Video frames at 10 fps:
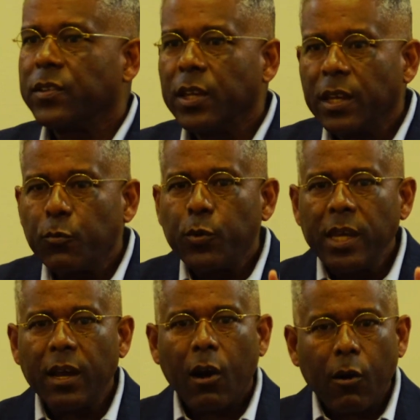See,
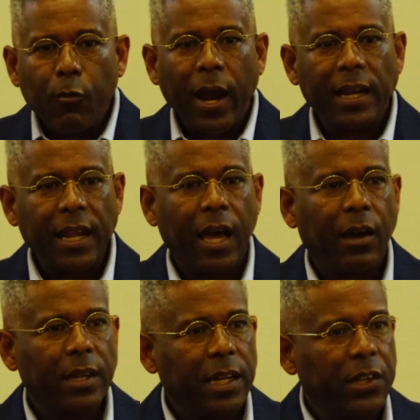we are right
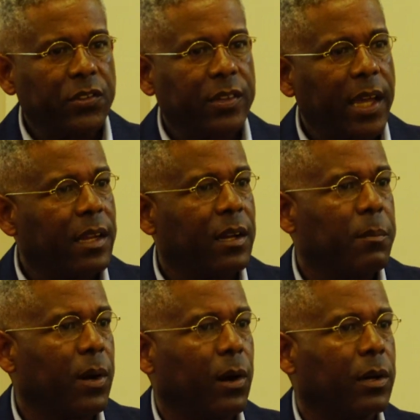now in a state in
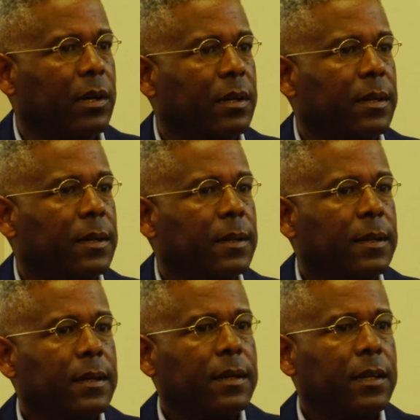America.
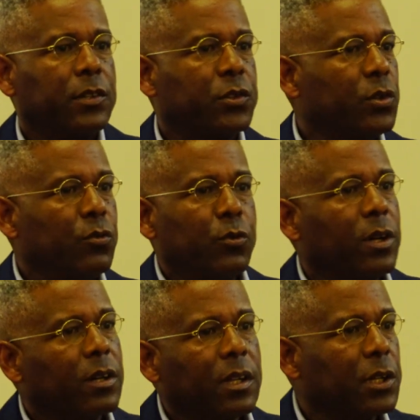It's two
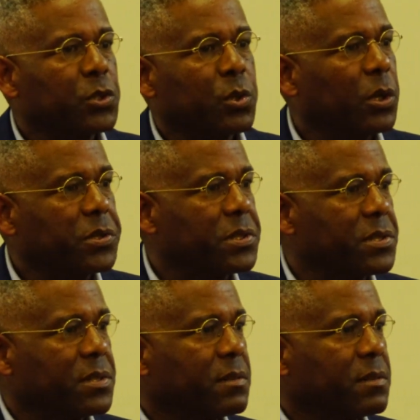real clear choices.